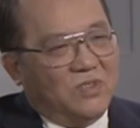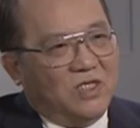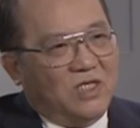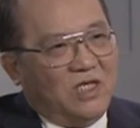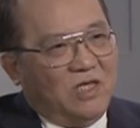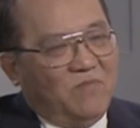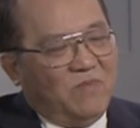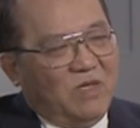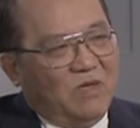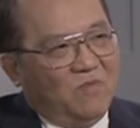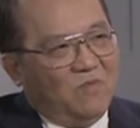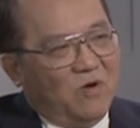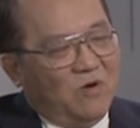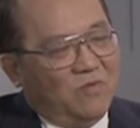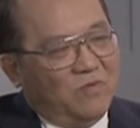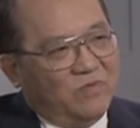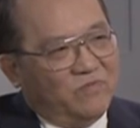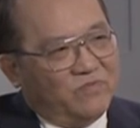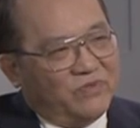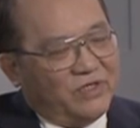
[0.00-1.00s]
Give me a
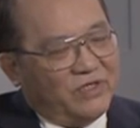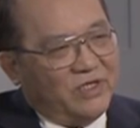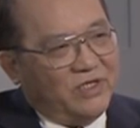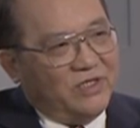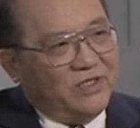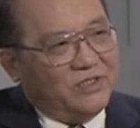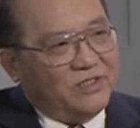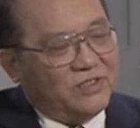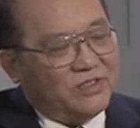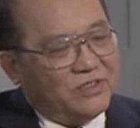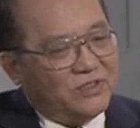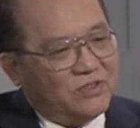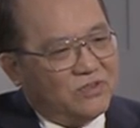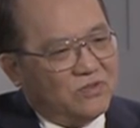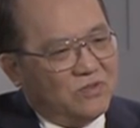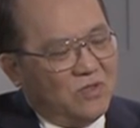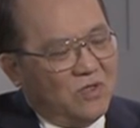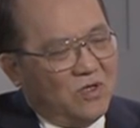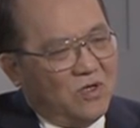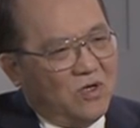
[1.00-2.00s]
moment, please.
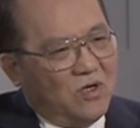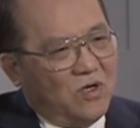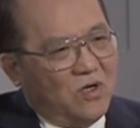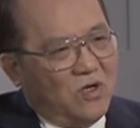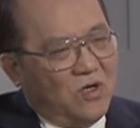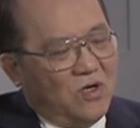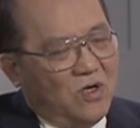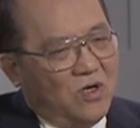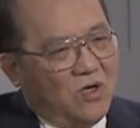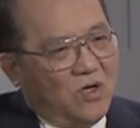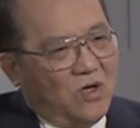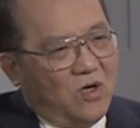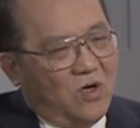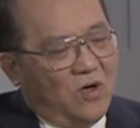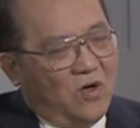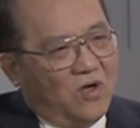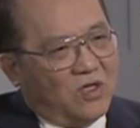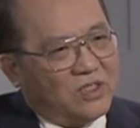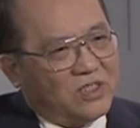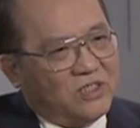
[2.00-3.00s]

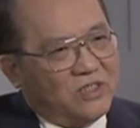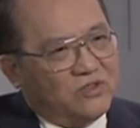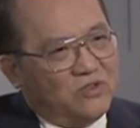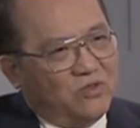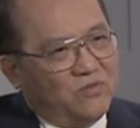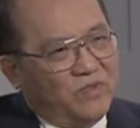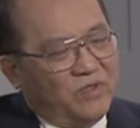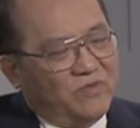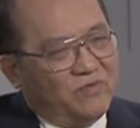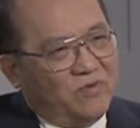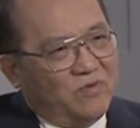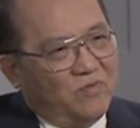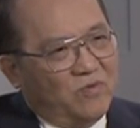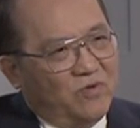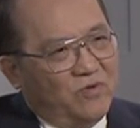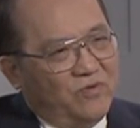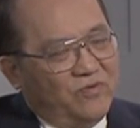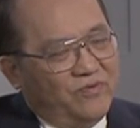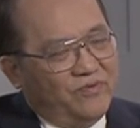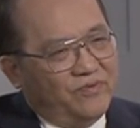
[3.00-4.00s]
Order to be
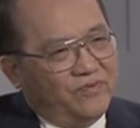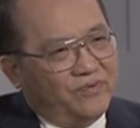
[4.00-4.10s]
removed